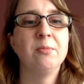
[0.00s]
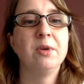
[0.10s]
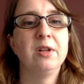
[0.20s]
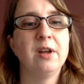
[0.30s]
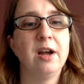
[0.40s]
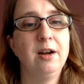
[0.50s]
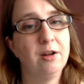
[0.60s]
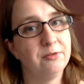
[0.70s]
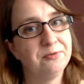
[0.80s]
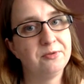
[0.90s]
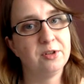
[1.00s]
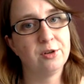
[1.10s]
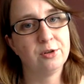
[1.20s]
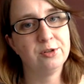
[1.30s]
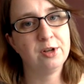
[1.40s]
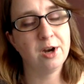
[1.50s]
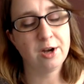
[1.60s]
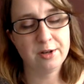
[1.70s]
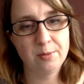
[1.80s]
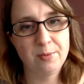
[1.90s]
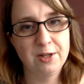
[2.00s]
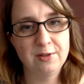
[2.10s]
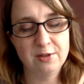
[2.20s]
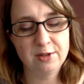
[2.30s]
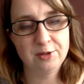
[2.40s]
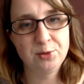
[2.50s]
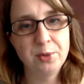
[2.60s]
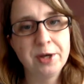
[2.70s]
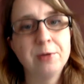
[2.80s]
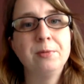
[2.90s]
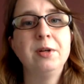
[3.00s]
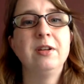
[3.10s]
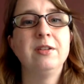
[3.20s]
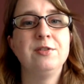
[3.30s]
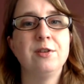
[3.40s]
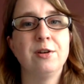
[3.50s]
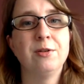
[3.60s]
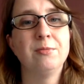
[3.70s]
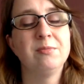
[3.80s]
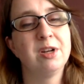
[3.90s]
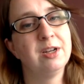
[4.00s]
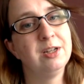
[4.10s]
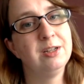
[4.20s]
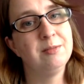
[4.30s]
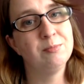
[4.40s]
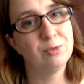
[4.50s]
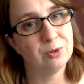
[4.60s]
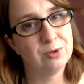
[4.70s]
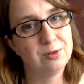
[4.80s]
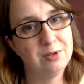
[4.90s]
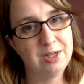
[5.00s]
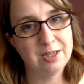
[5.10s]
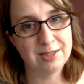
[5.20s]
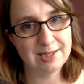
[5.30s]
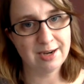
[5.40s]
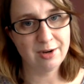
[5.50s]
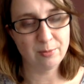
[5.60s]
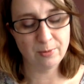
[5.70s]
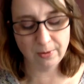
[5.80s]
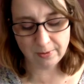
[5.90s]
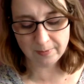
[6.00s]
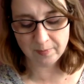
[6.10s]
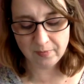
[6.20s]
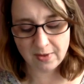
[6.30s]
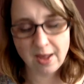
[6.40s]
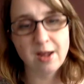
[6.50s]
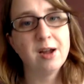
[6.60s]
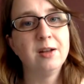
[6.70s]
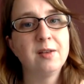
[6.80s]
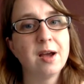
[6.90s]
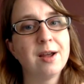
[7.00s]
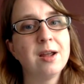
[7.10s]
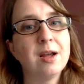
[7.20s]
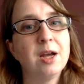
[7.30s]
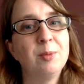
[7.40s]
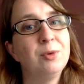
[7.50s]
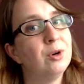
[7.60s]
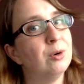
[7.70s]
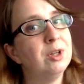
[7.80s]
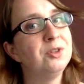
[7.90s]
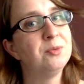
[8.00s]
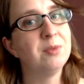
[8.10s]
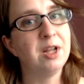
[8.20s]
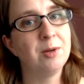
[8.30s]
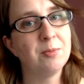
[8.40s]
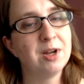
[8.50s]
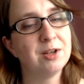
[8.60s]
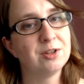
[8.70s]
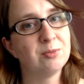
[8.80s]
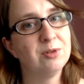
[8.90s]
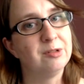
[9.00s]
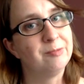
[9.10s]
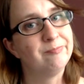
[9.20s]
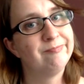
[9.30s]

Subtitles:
But I loved all the other patterns as well, so I bought the entire book and I am going to make my husband